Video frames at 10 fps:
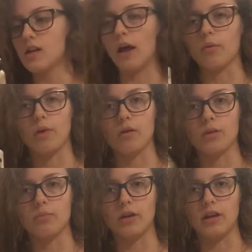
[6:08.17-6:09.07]
I'll
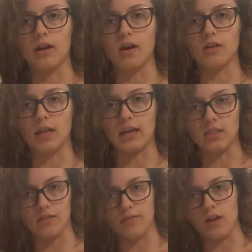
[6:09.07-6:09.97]
probably put it on
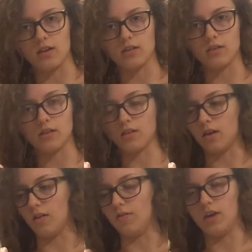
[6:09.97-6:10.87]
like the
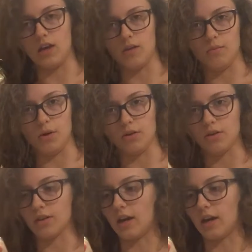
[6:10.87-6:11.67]
vegan burger